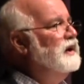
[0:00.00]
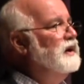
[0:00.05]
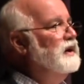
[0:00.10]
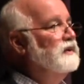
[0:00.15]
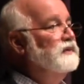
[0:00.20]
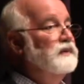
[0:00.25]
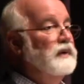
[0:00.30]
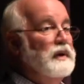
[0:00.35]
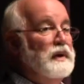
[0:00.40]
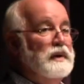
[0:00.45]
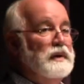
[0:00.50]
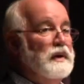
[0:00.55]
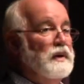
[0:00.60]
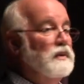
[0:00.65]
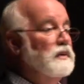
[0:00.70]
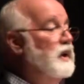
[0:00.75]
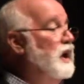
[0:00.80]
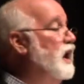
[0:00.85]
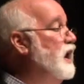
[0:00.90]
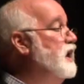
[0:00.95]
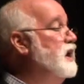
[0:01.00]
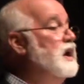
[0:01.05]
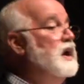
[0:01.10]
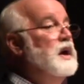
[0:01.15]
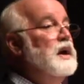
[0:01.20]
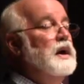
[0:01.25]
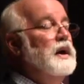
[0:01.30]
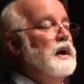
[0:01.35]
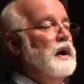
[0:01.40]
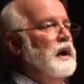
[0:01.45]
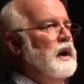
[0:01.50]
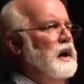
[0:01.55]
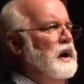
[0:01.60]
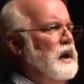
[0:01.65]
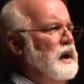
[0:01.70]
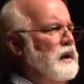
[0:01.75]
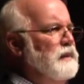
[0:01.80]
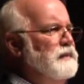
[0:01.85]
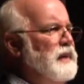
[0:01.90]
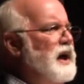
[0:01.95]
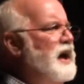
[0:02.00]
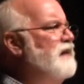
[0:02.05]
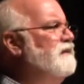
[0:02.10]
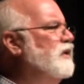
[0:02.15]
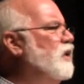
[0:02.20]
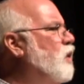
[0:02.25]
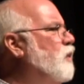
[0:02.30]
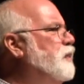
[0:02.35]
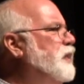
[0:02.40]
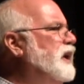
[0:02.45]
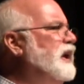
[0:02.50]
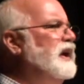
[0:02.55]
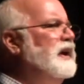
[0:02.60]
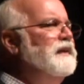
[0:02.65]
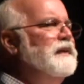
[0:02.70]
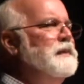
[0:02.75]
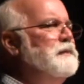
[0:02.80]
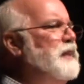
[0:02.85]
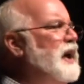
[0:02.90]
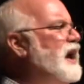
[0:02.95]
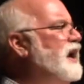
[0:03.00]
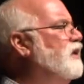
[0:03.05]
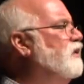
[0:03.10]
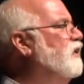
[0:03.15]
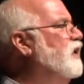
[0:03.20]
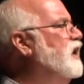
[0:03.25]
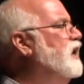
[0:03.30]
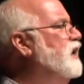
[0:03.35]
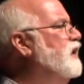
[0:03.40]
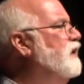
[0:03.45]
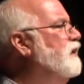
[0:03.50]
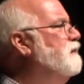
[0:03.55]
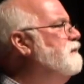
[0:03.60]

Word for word: And I'll say, okay, um, I have an opening in the bakery,